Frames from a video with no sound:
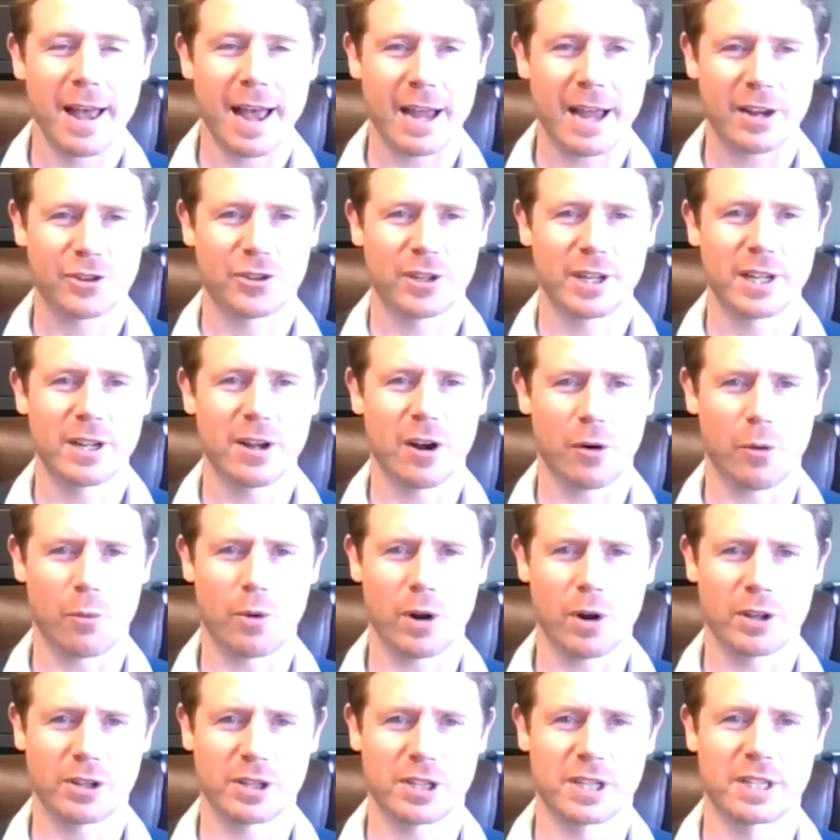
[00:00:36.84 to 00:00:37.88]
Ashley, I
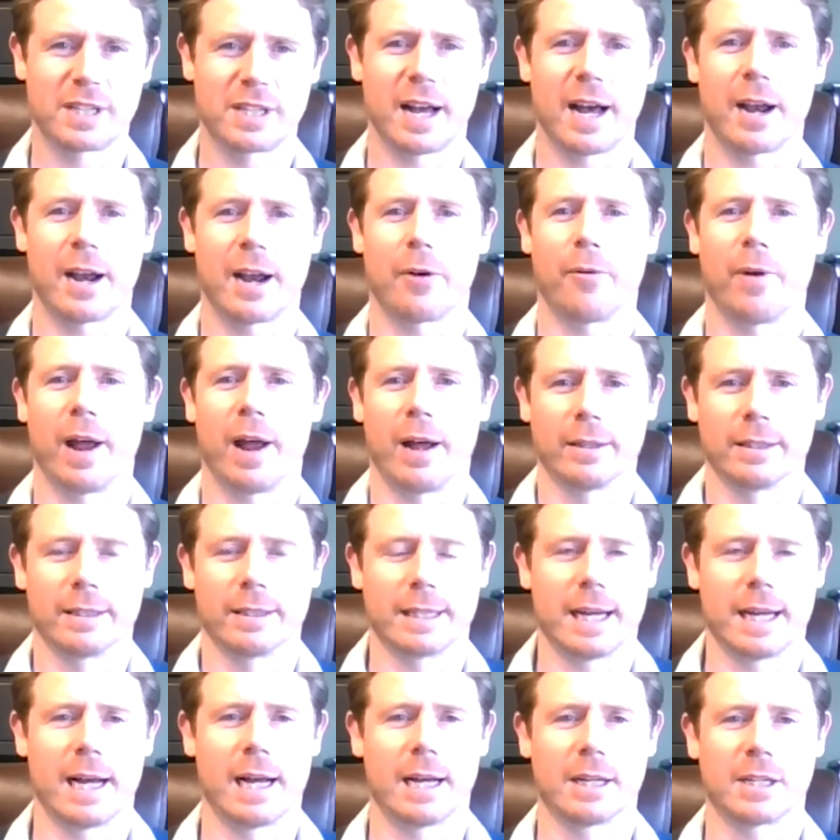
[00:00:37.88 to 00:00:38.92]
wanted to start
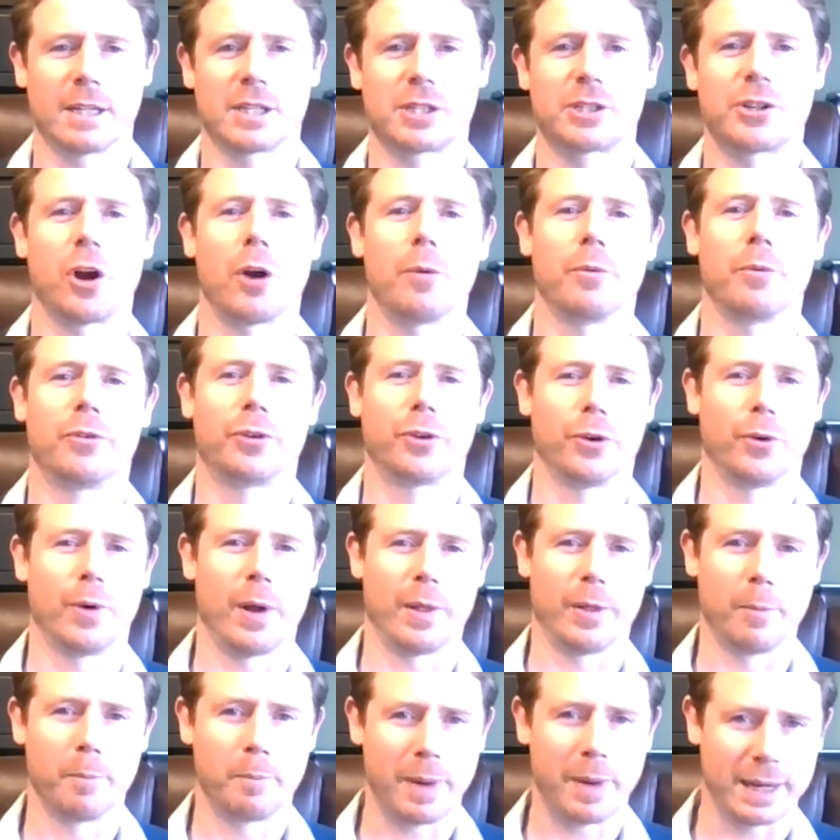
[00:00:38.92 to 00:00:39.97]
around scope two
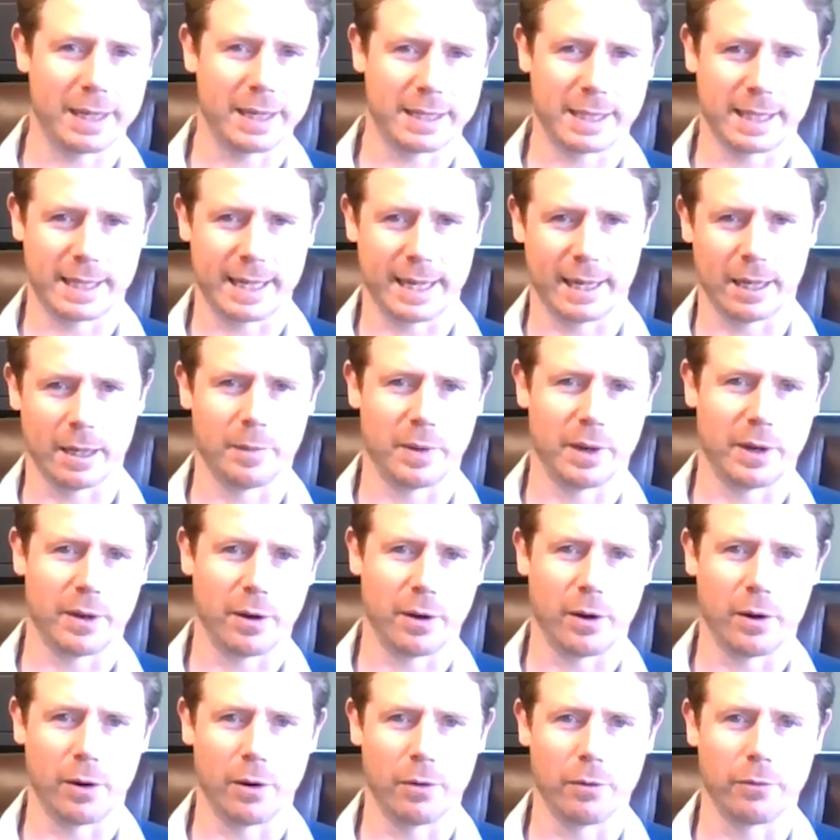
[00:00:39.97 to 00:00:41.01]
and the basic element
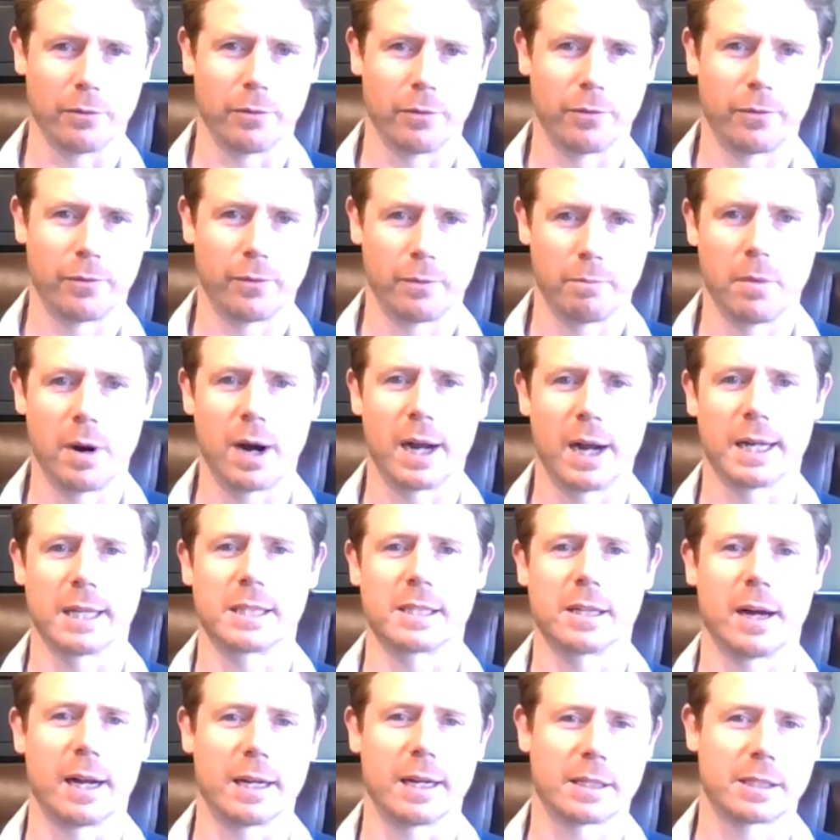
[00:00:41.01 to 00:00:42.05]
of mine
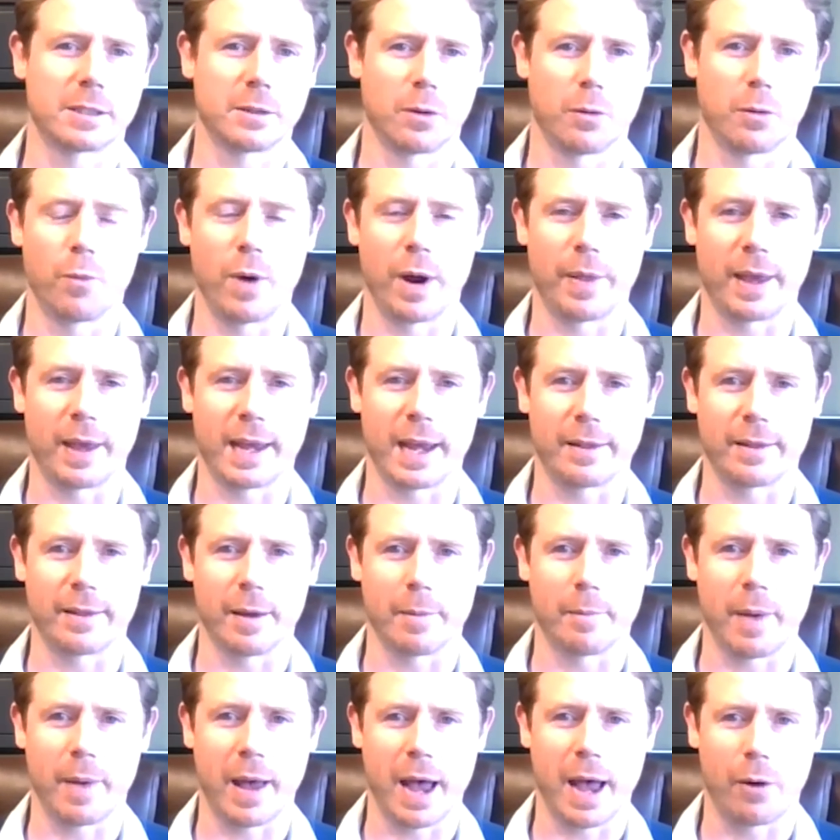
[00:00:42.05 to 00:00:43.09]
sites, where they get
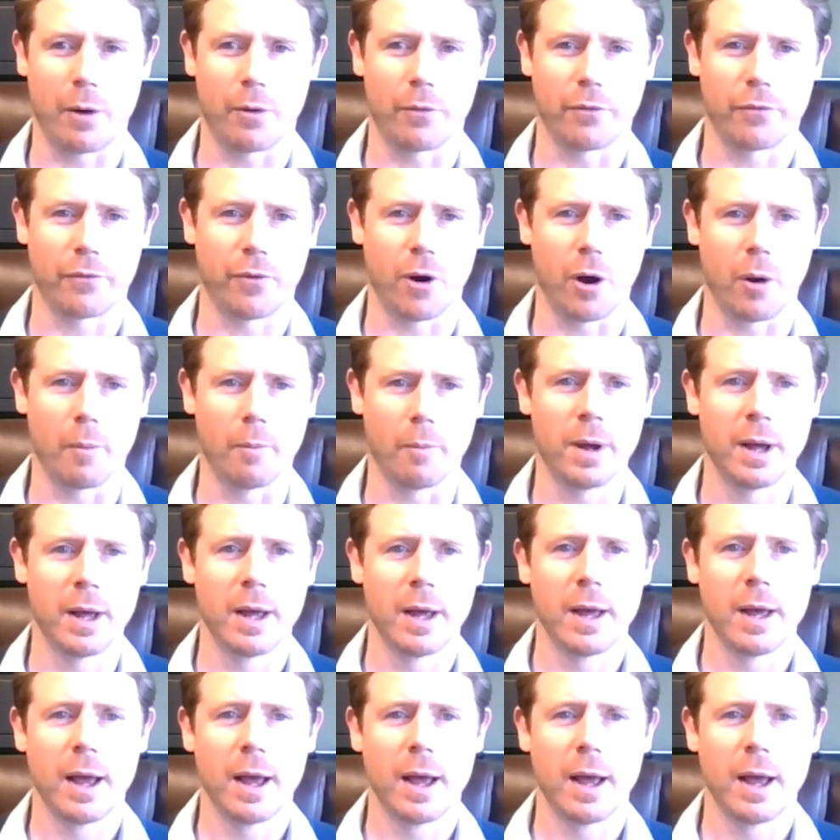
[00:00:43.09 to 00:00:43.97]
their power from.